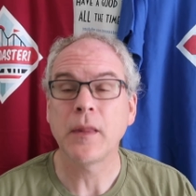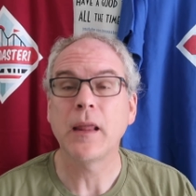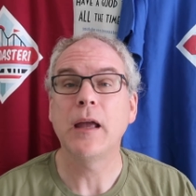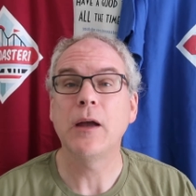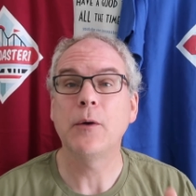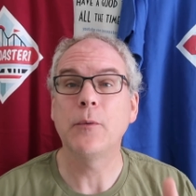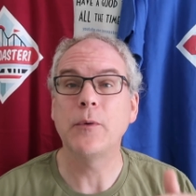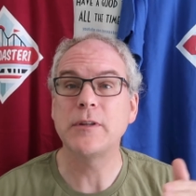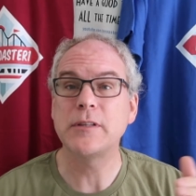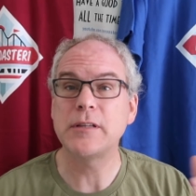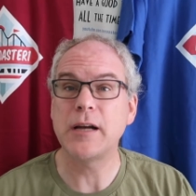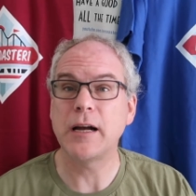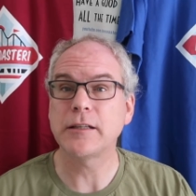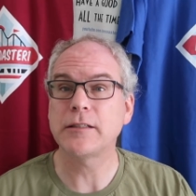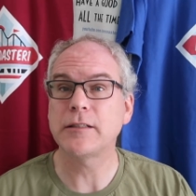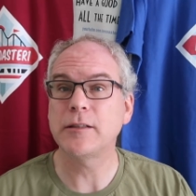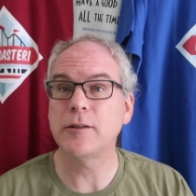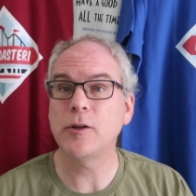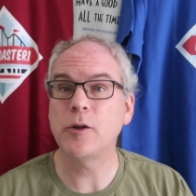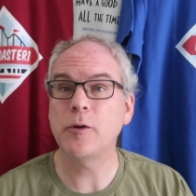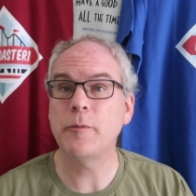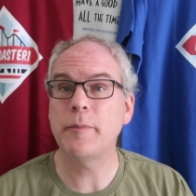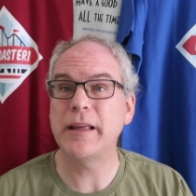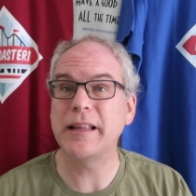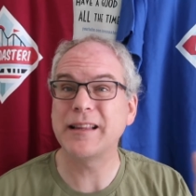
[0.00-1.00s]
And we talked a
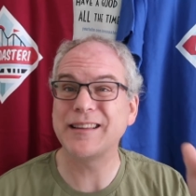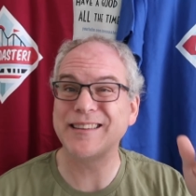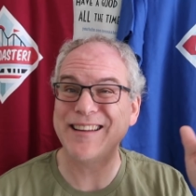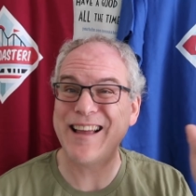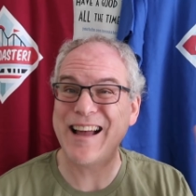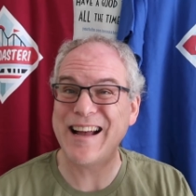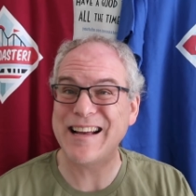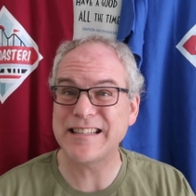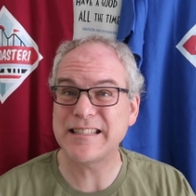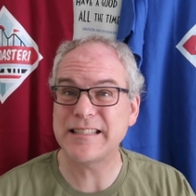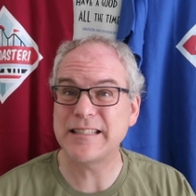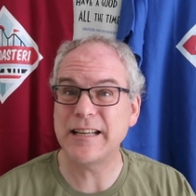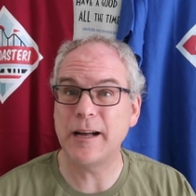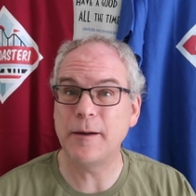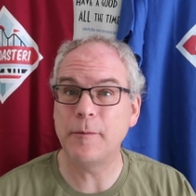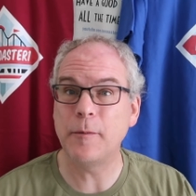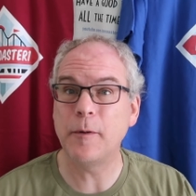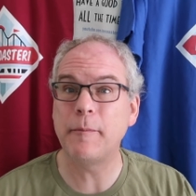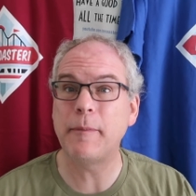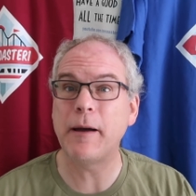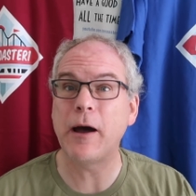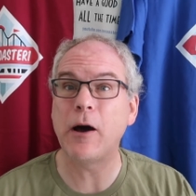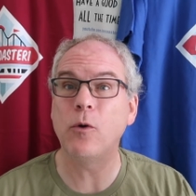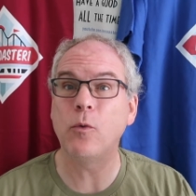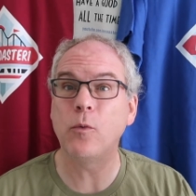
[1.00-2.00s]
little bit last time
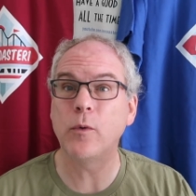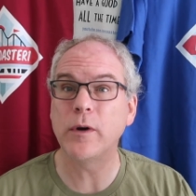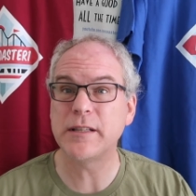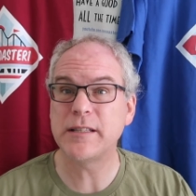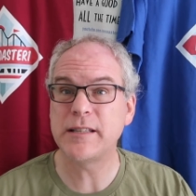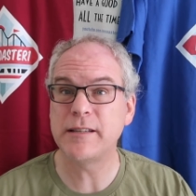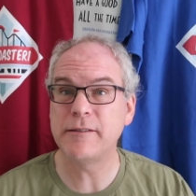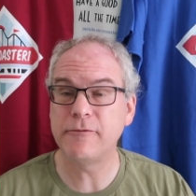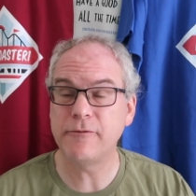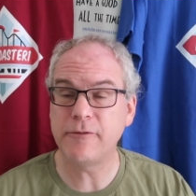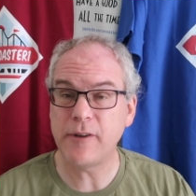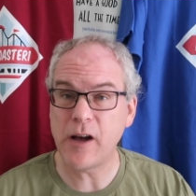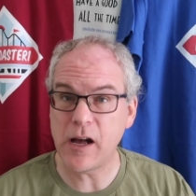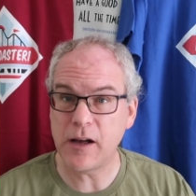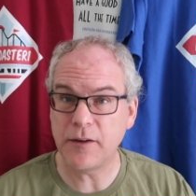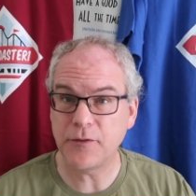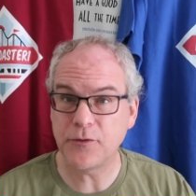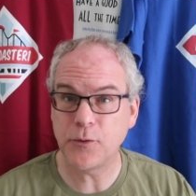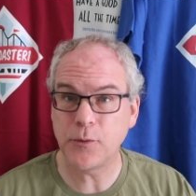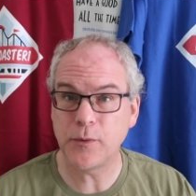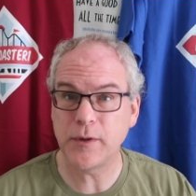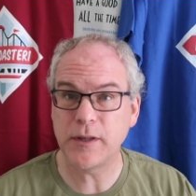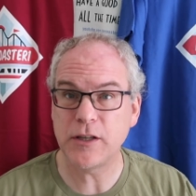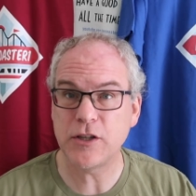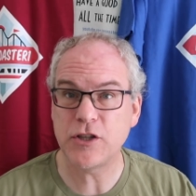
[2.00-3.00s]
about what's
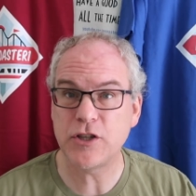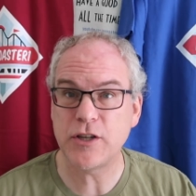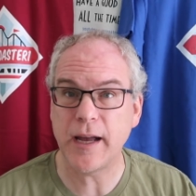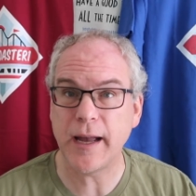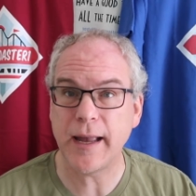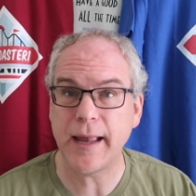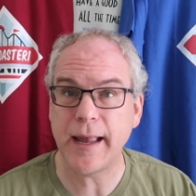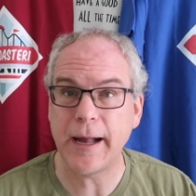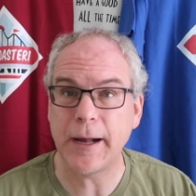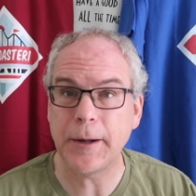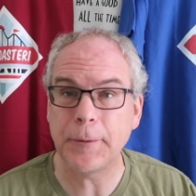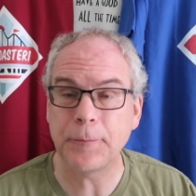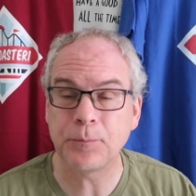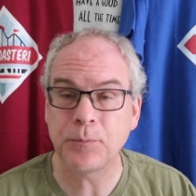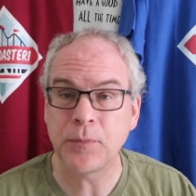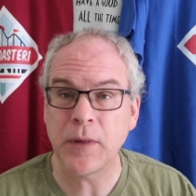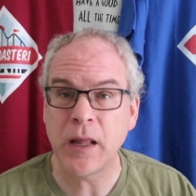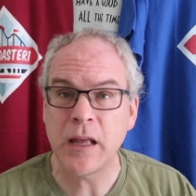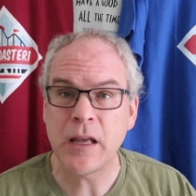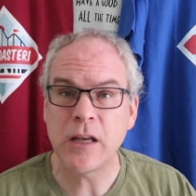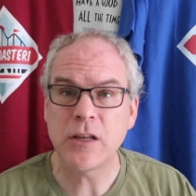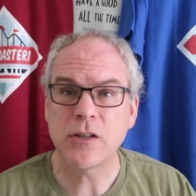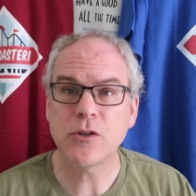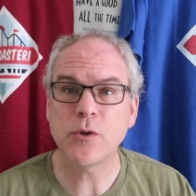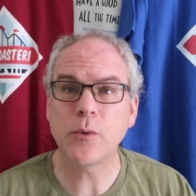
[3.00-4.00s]
involved with a checkout.
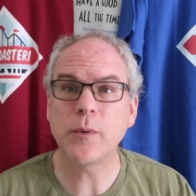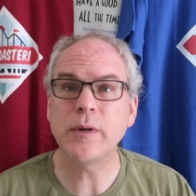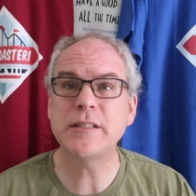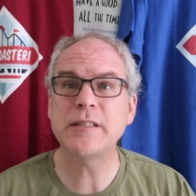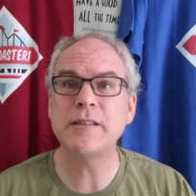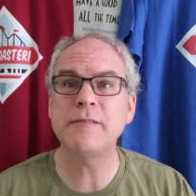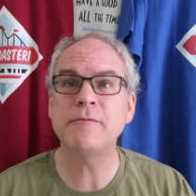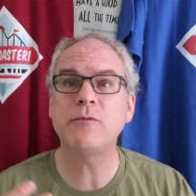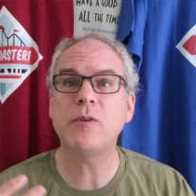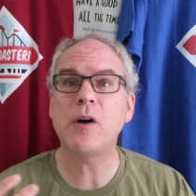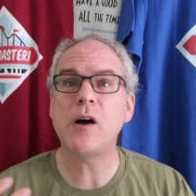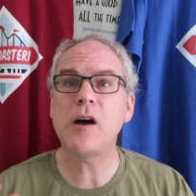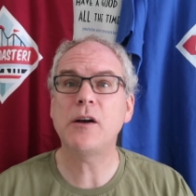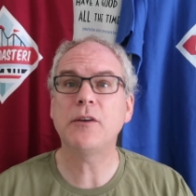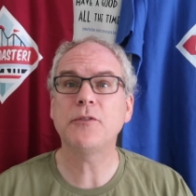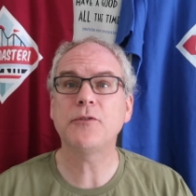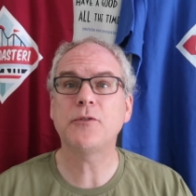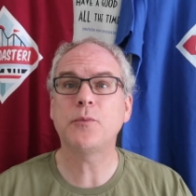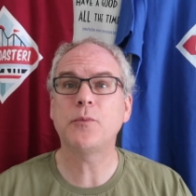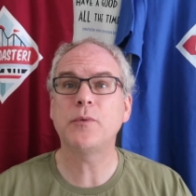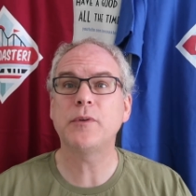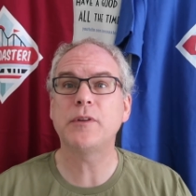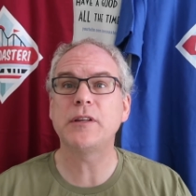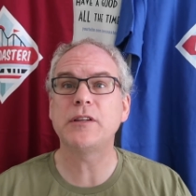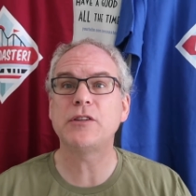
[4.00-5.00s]
So what's
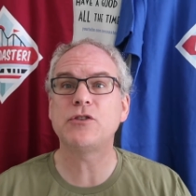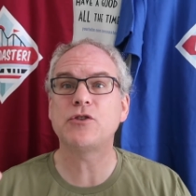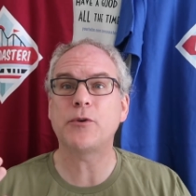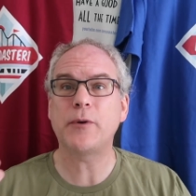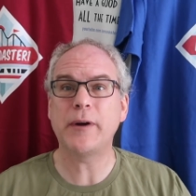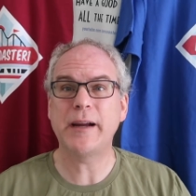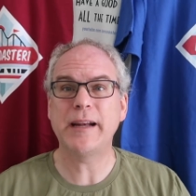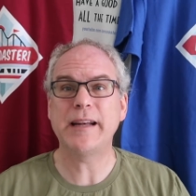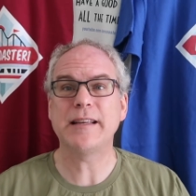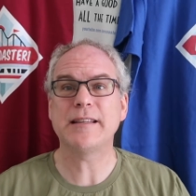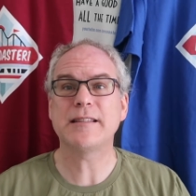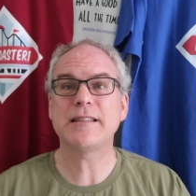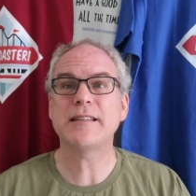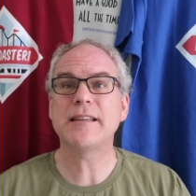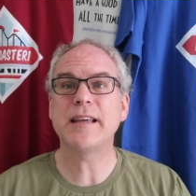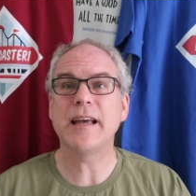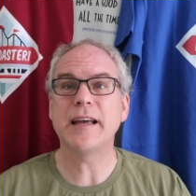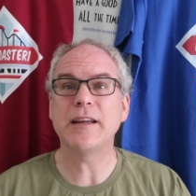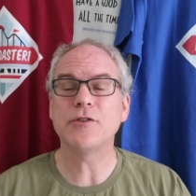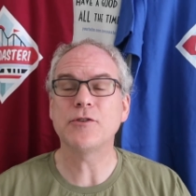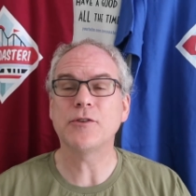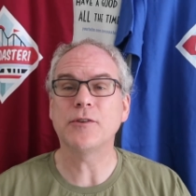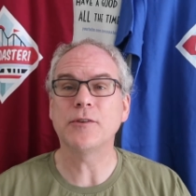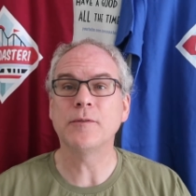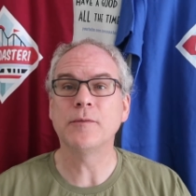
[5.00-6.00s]
involved with the training
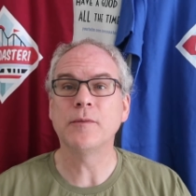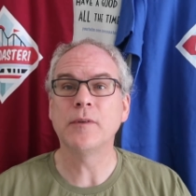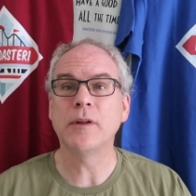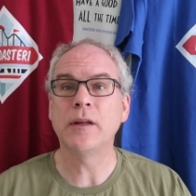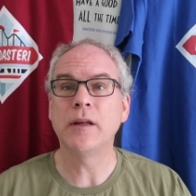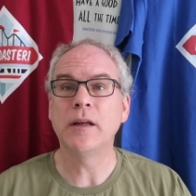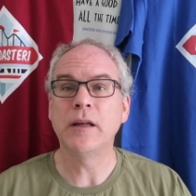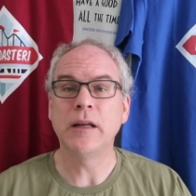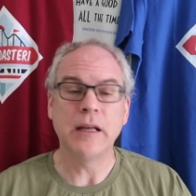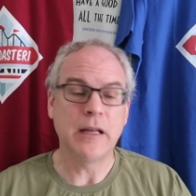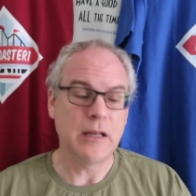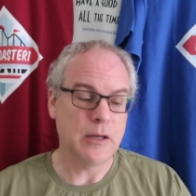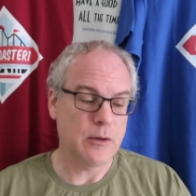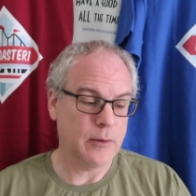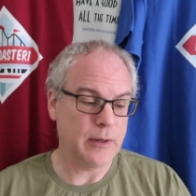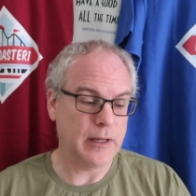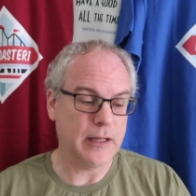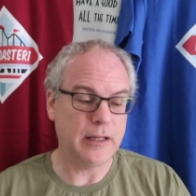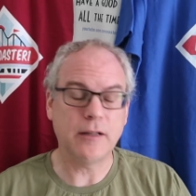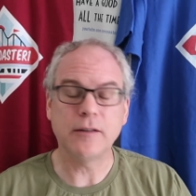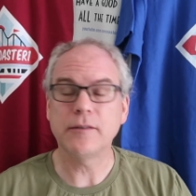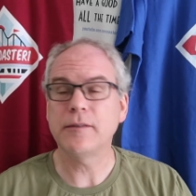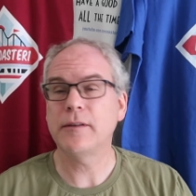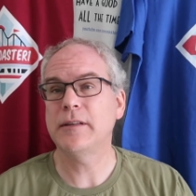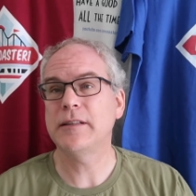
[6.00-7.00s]
schedule?
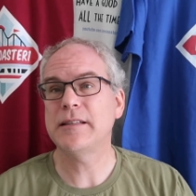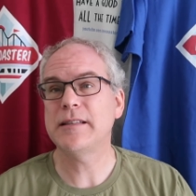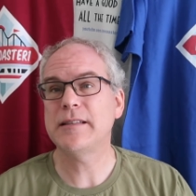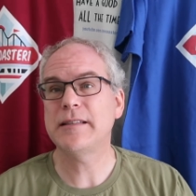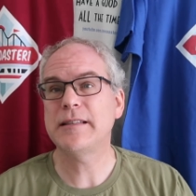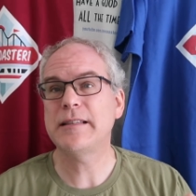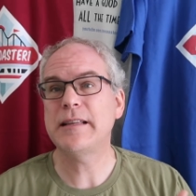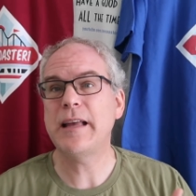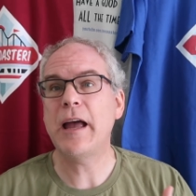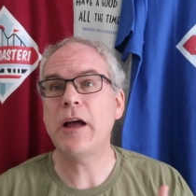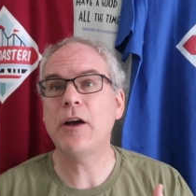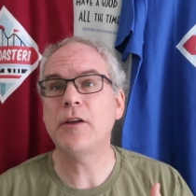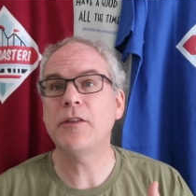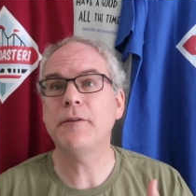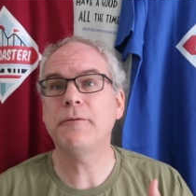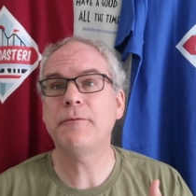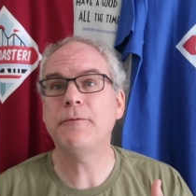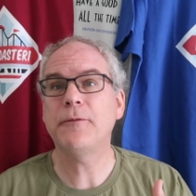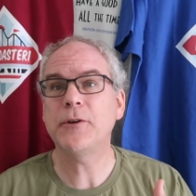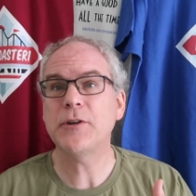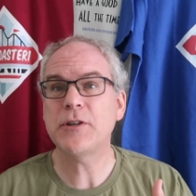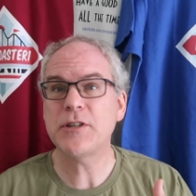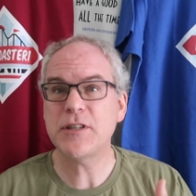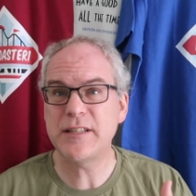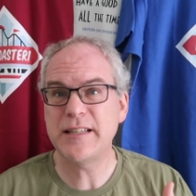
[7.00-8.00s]
Well, say on the
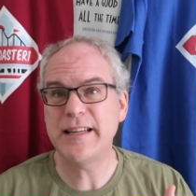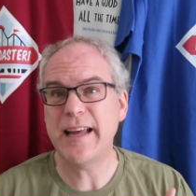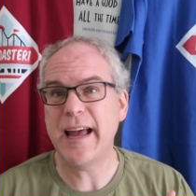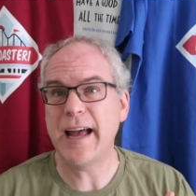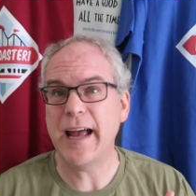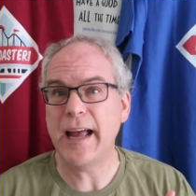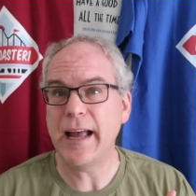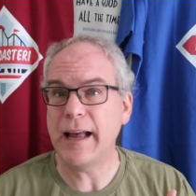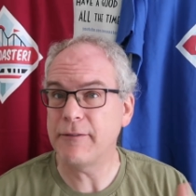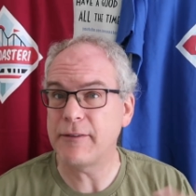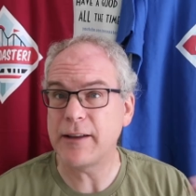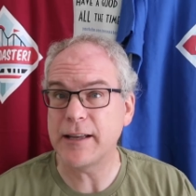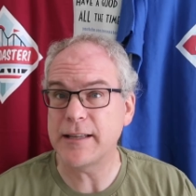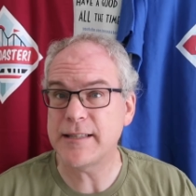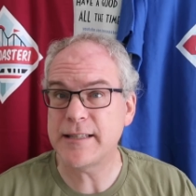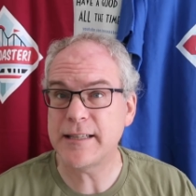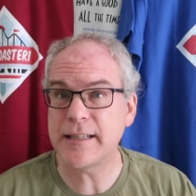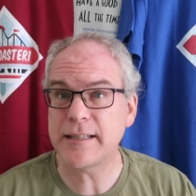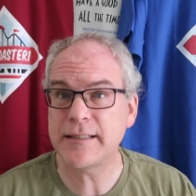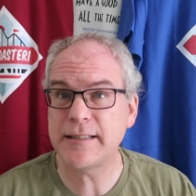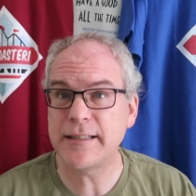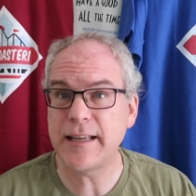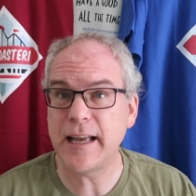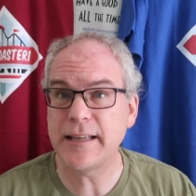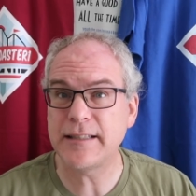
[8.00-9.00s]
first day, I've got
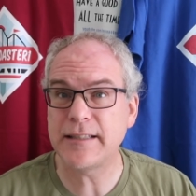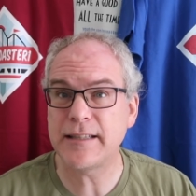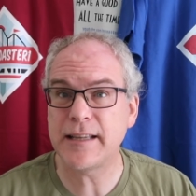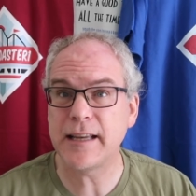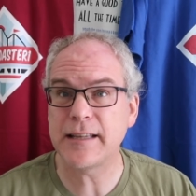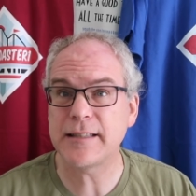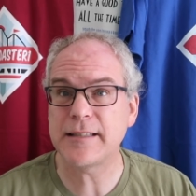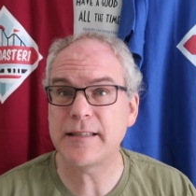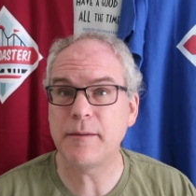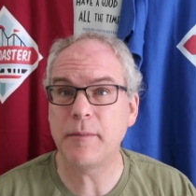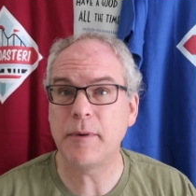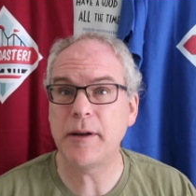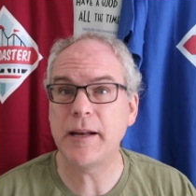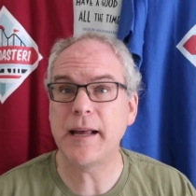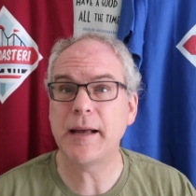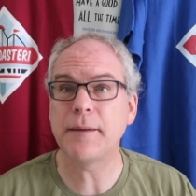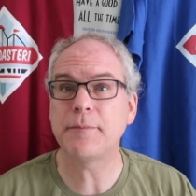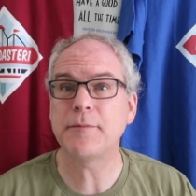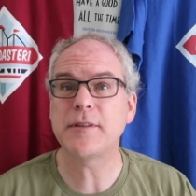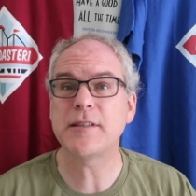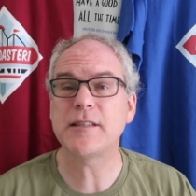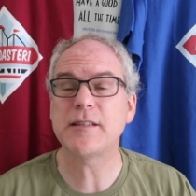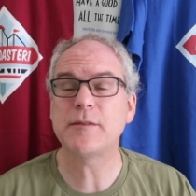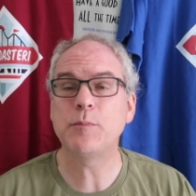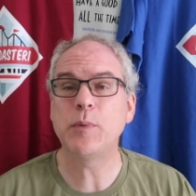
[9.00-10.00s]
6 days to get somebody
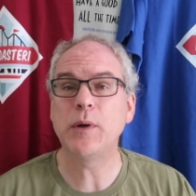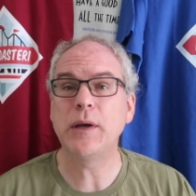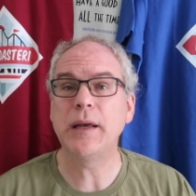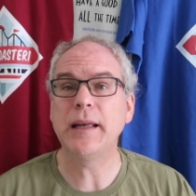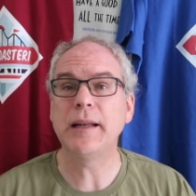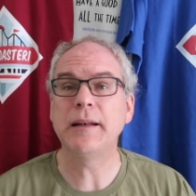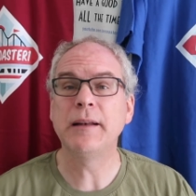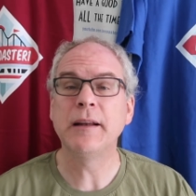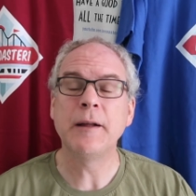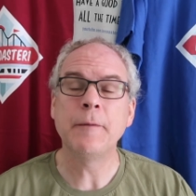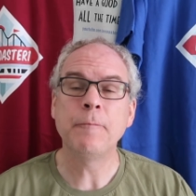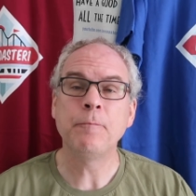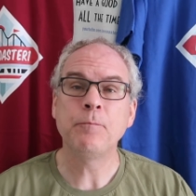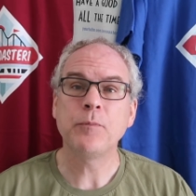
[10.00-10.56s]
up to speed.